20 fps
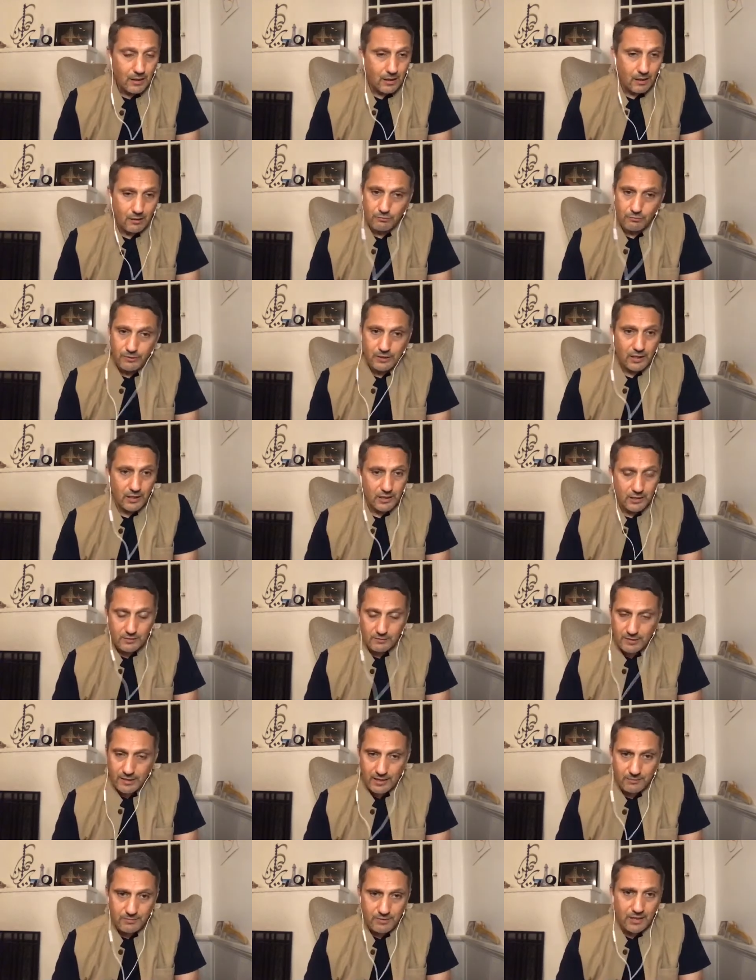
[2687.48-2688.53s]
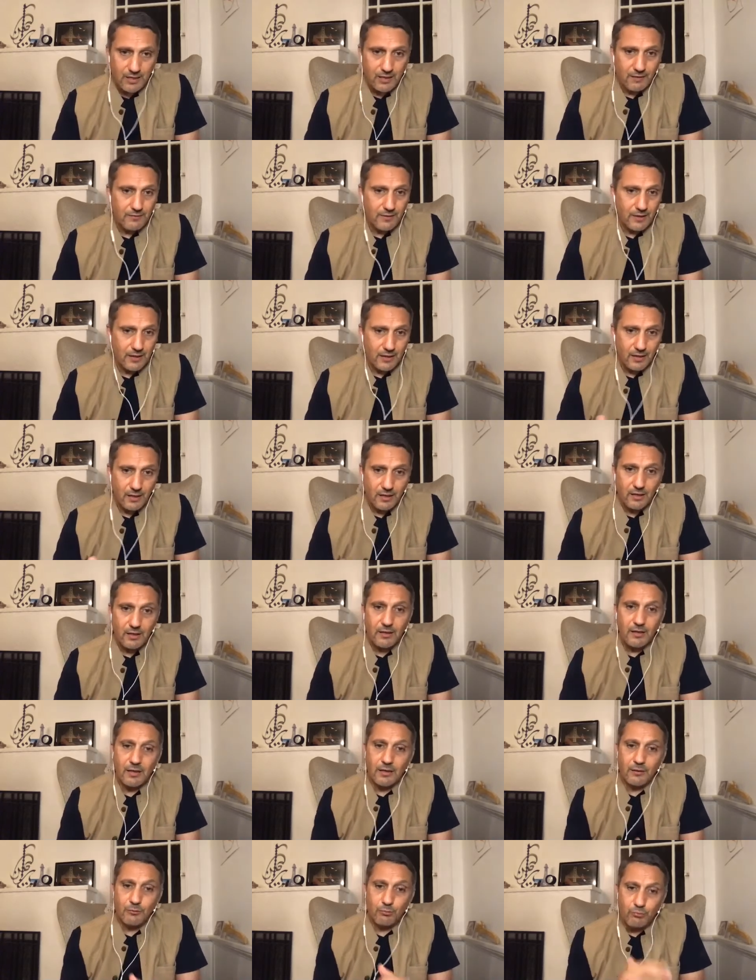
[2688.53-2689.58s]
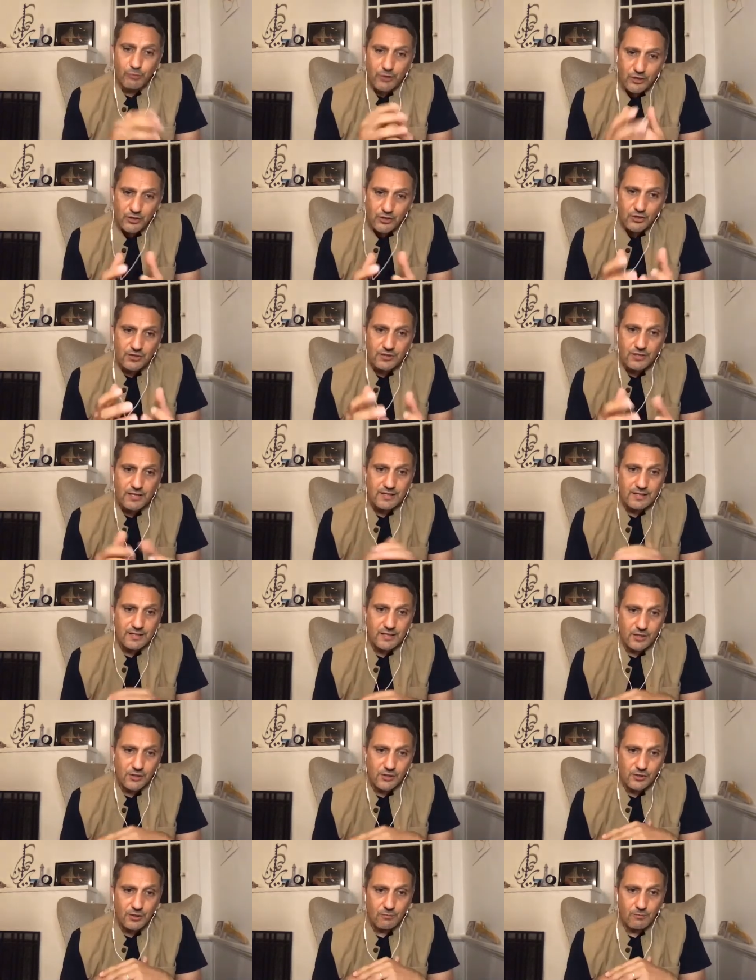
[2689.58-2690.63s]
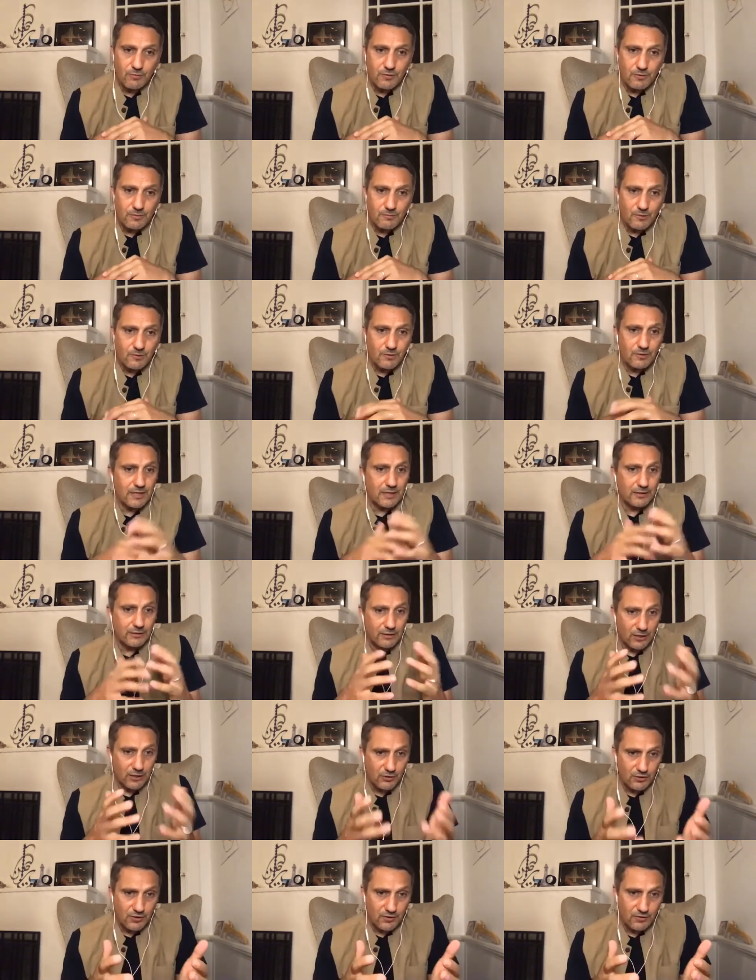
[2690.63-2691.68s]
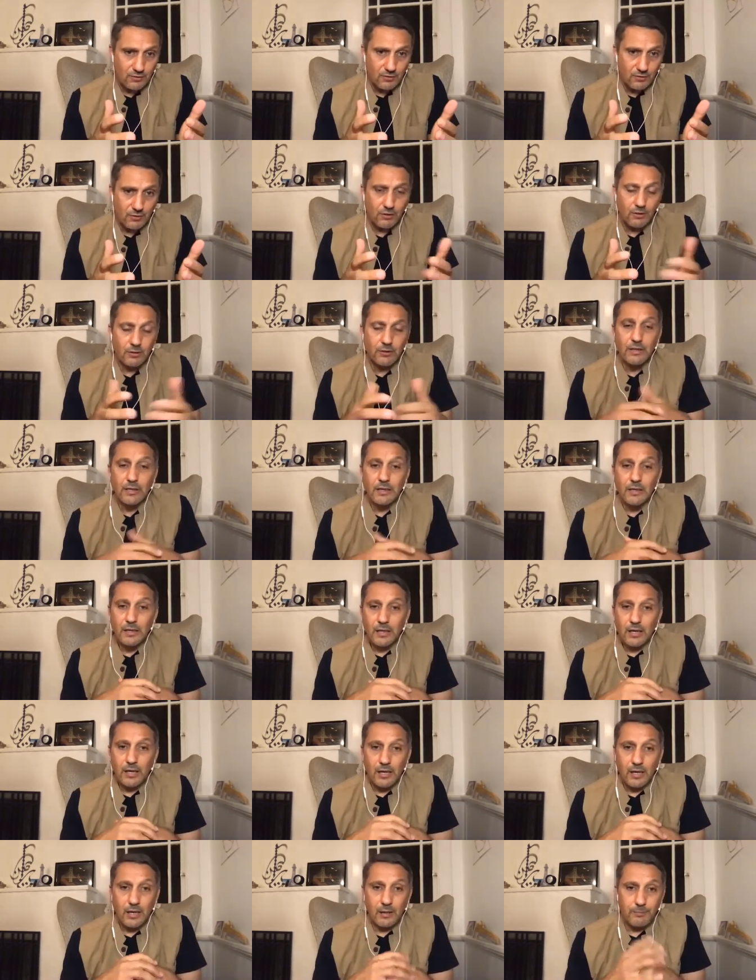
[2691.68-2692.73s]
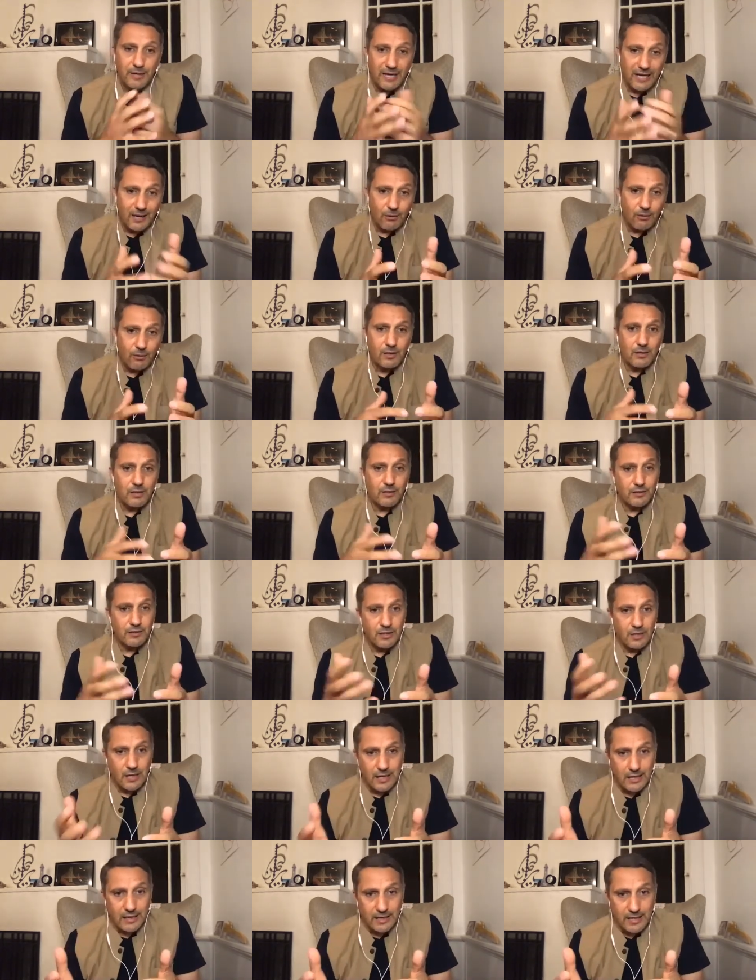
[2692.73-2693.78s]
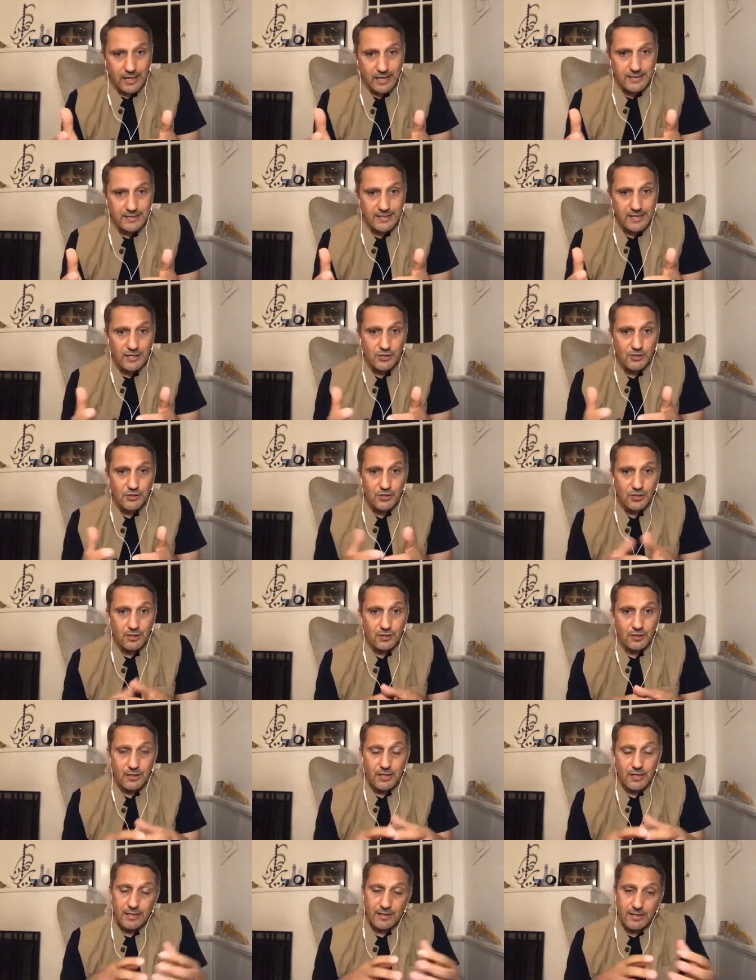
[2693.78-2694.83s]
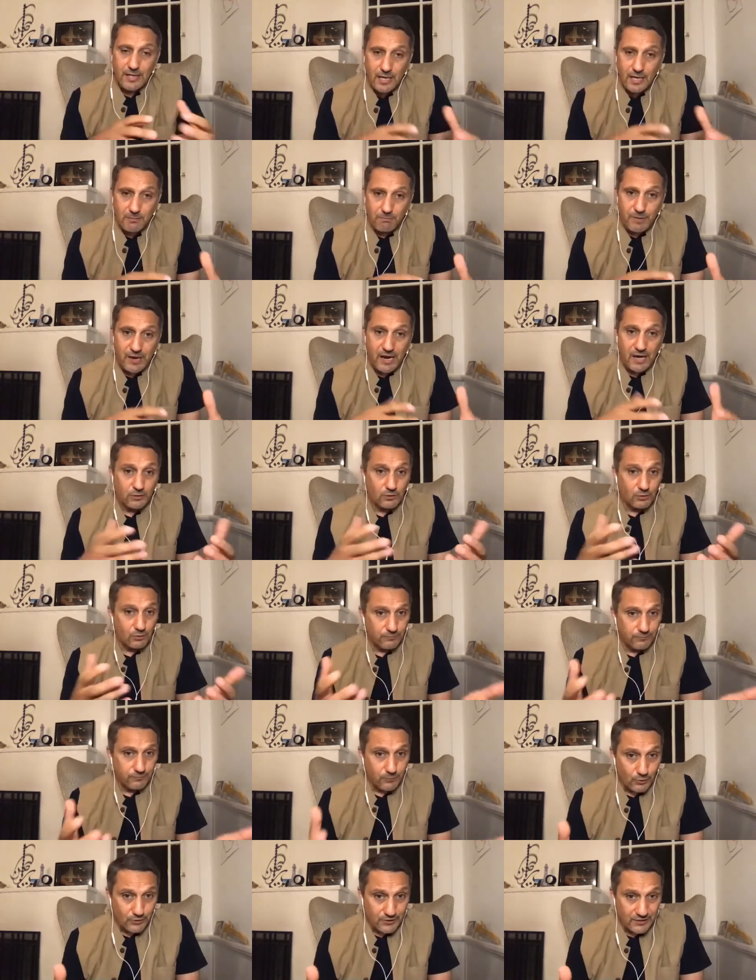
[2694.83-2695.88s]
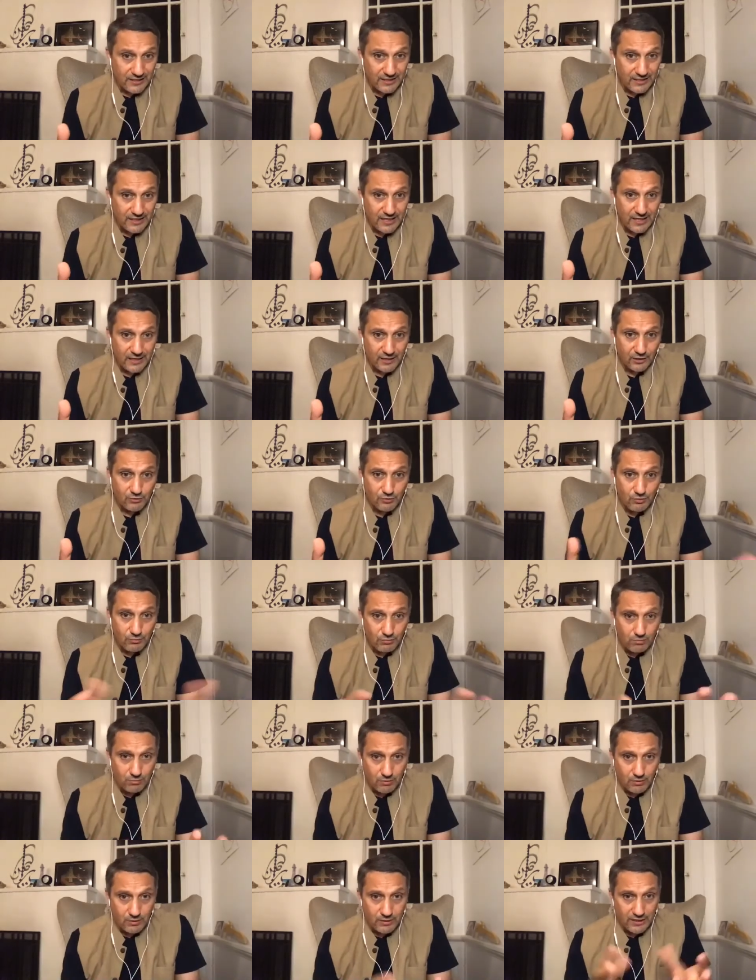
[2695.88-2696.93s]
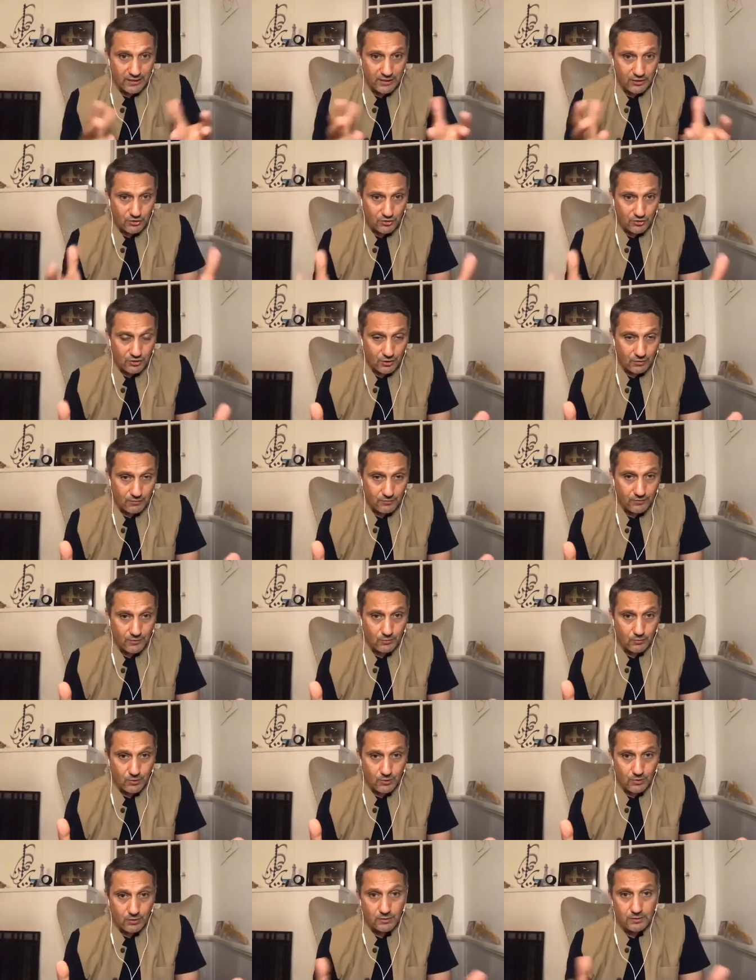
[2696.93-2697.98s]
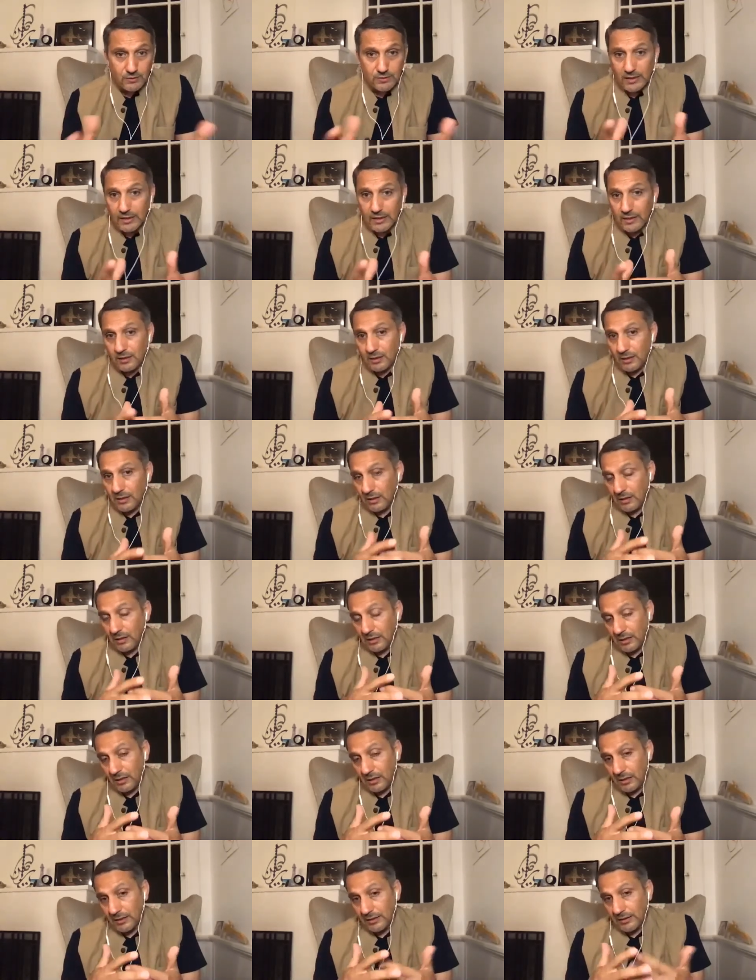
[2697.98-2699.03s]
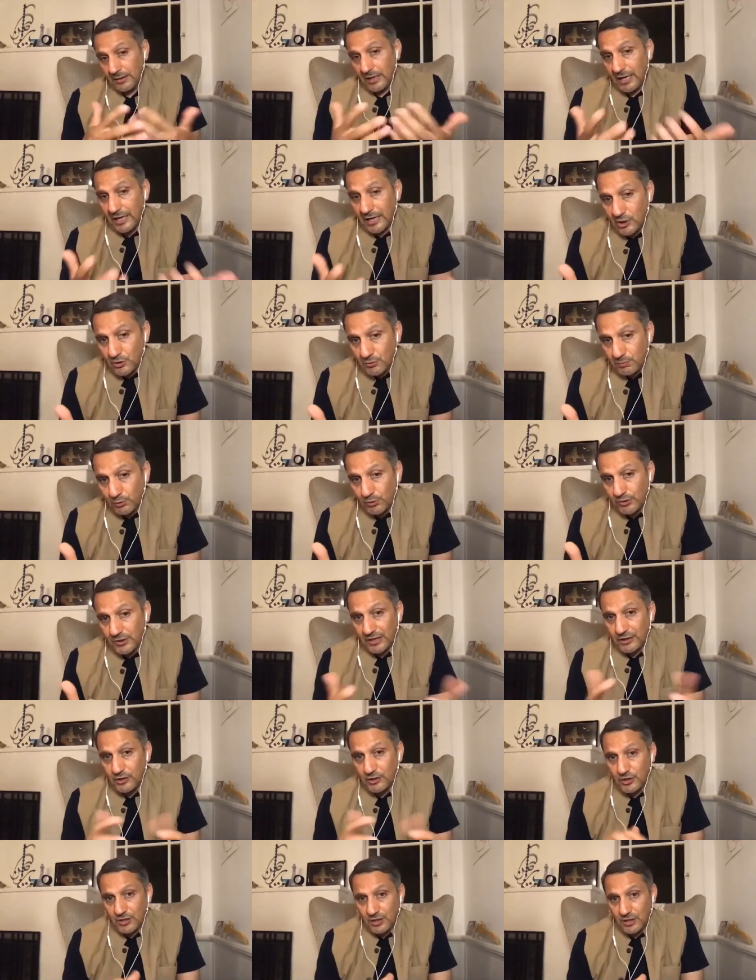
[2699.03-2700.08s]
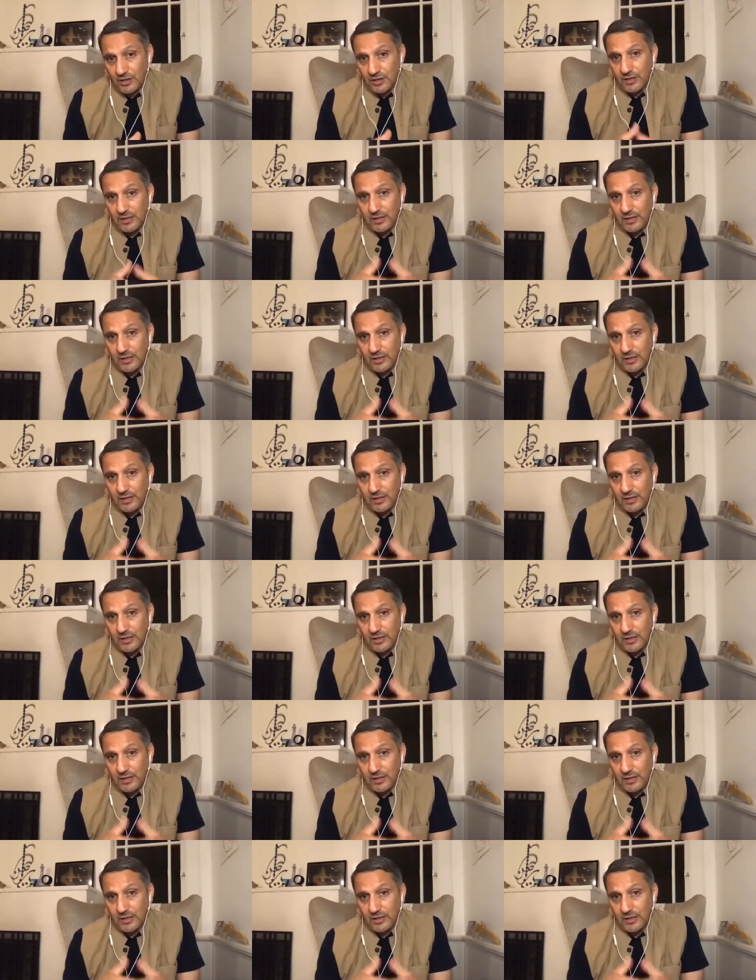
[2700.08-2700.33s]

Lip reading: Really, it's going to be a very rich discussion with Ramon that touches on power, decolonization, the impact of 1492 on the history of the world, knowledge production,